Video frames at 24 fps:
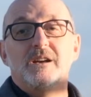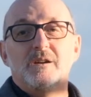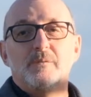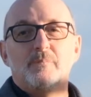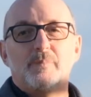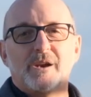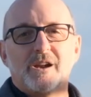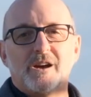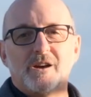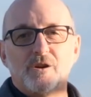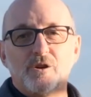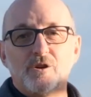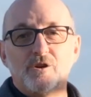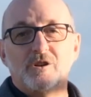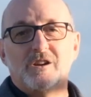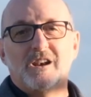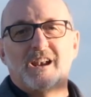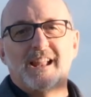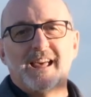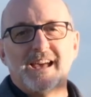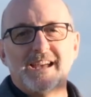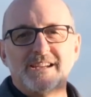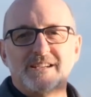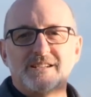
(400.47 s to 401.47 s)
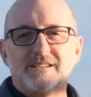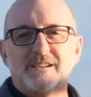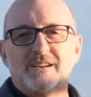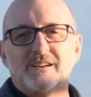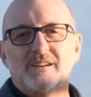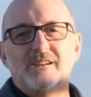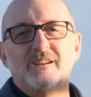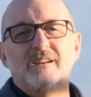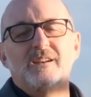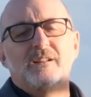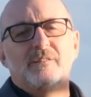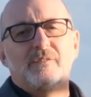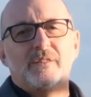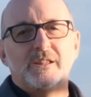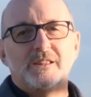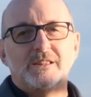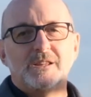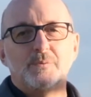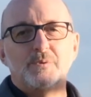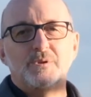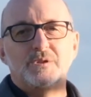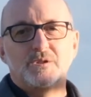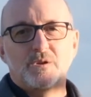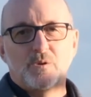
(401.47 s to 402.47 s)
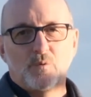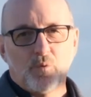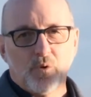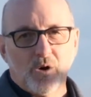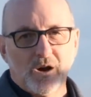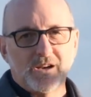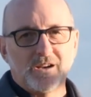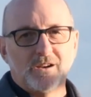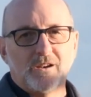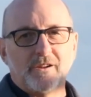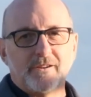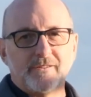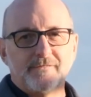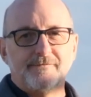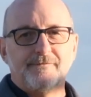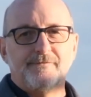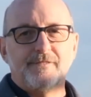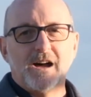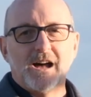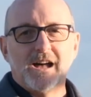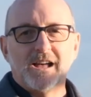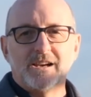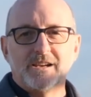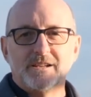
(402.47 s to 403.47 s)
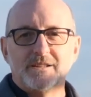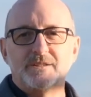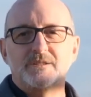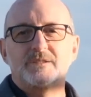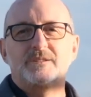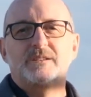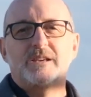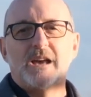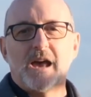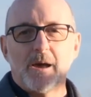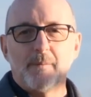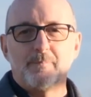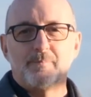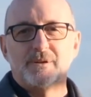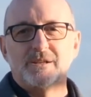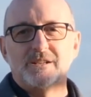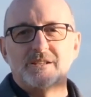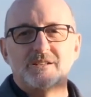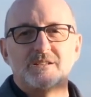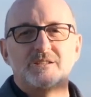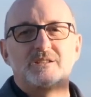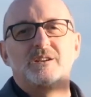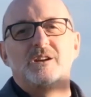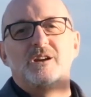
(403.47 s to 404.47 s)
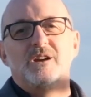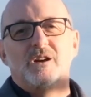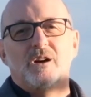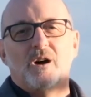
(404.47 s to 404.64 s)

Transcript: But I heard later that there was quite a lot of violence happened